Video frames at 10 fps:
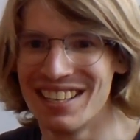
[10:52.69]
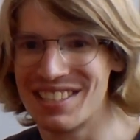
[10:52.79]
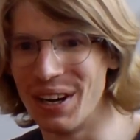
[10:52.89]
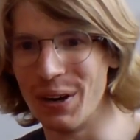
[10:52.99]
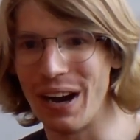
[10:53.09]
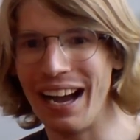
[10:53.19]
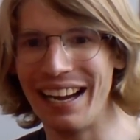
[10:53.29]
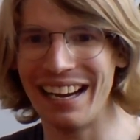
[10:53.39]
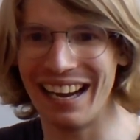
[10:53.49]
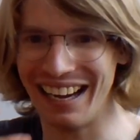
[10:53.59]
So
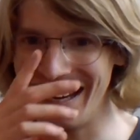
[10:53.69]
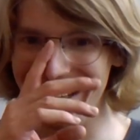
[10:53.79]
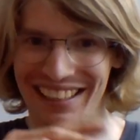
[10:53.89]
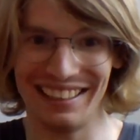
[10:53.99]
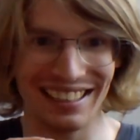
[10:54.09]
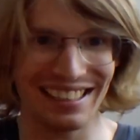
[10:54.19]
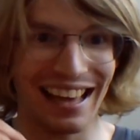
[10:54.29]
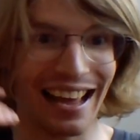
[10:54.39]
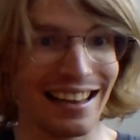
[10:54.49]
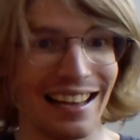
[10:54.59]

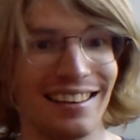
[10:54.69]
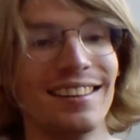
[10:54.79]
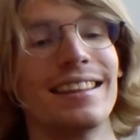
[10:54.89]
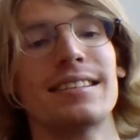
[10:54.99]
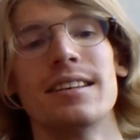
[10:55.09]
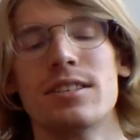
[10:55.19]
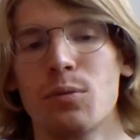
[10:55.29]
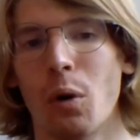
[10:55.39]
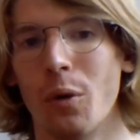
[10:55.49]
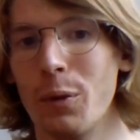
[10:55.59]
and this is
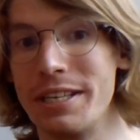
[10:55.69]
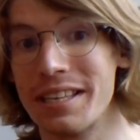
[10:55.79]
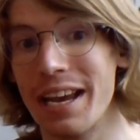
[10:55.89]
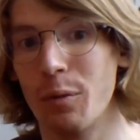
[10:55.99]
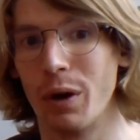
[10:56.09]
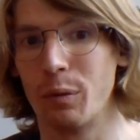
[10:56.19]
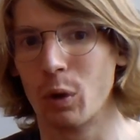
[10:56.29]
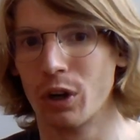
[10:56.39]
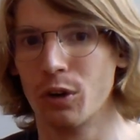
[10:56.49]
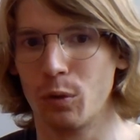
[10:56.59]
what we say when
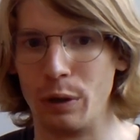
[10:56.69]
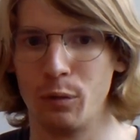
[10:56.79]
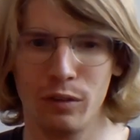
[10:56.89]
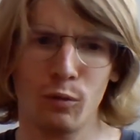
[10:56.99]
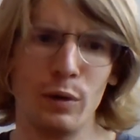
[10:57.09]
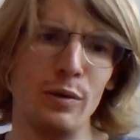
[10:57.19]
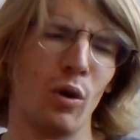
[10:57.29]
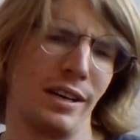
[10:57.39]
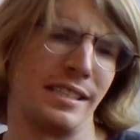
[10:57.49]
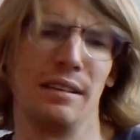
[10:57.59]
we
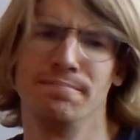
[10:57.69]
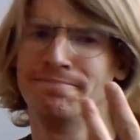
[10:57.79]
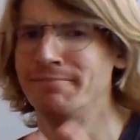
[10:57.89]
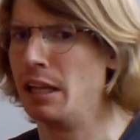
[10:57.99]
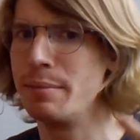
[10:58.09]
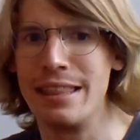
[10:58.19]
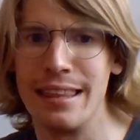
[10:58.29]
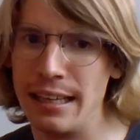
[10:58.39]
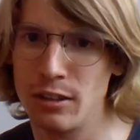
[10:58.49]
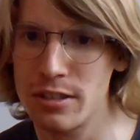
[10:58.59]
want to say, let me
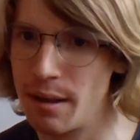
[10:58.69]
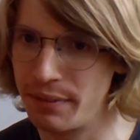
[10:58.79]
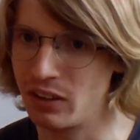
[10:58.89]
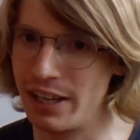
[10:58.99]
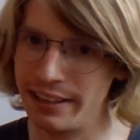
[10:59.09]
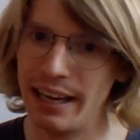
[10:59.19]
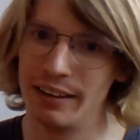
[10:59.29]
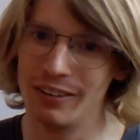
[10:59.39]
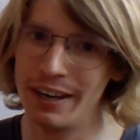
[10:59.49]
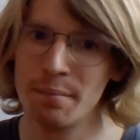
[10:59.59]
think or something like
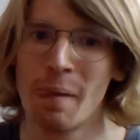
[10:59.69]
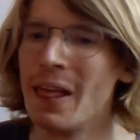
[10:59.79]
that, right?